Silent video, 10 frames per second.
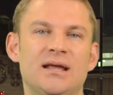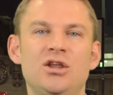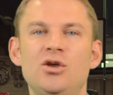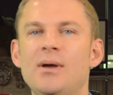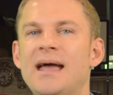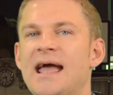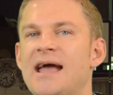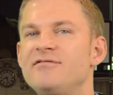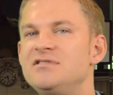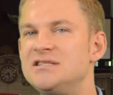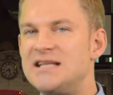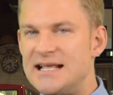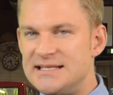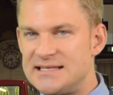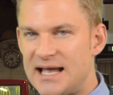You have
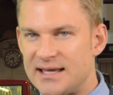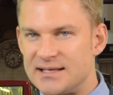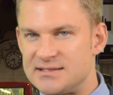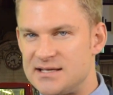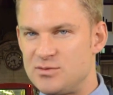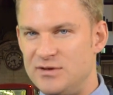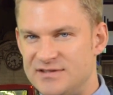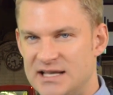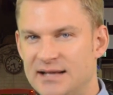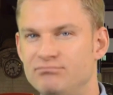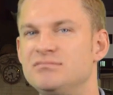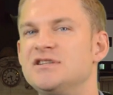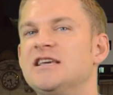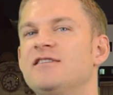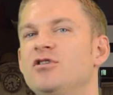10 seconds, as we've said,
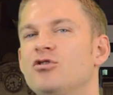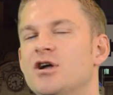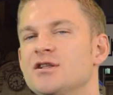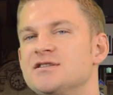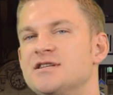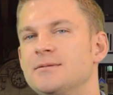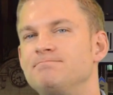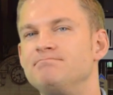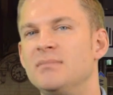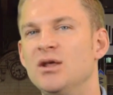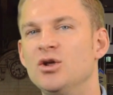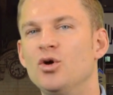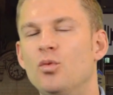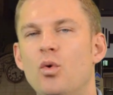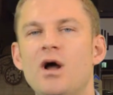to give your answer.
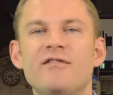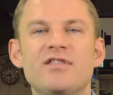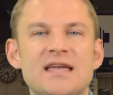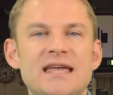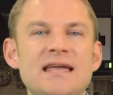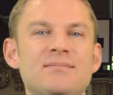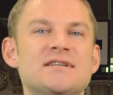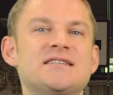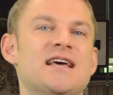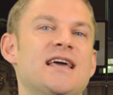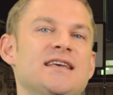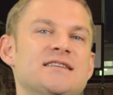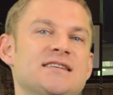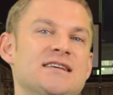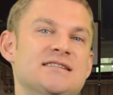One of the key
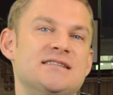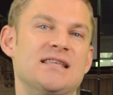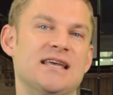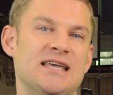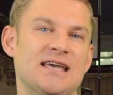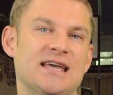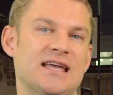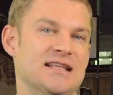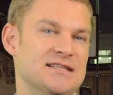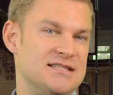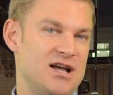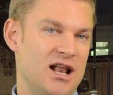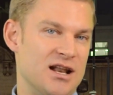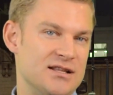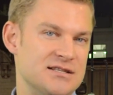mistakes is thinking in
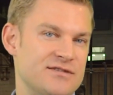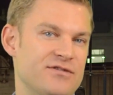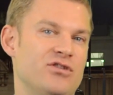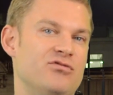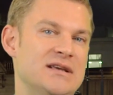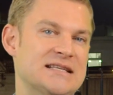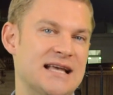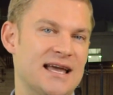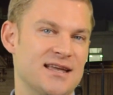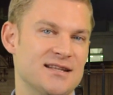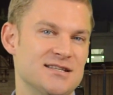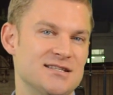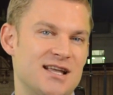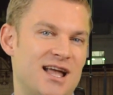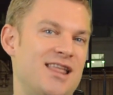silence for 3
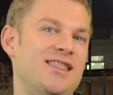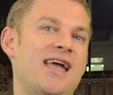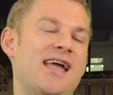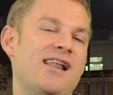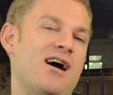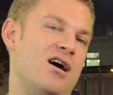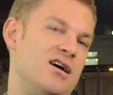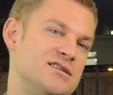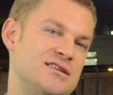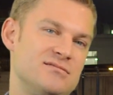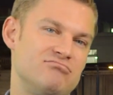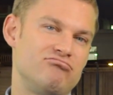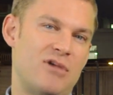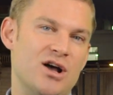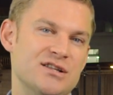seconds and then
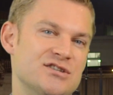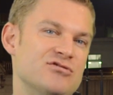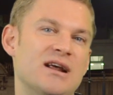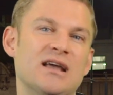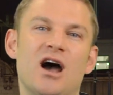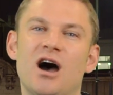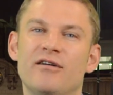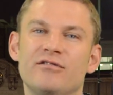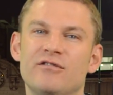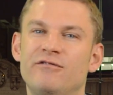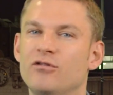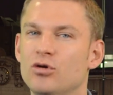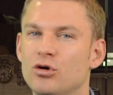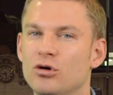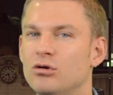answering after
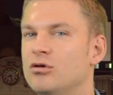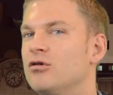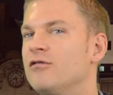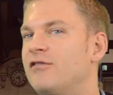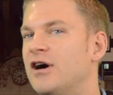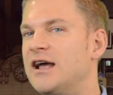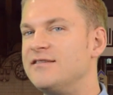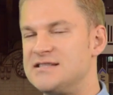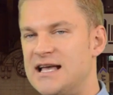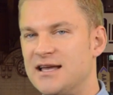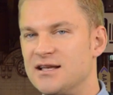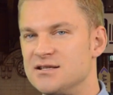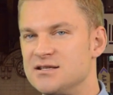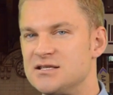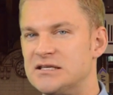4 or 5
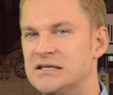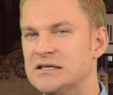seconds.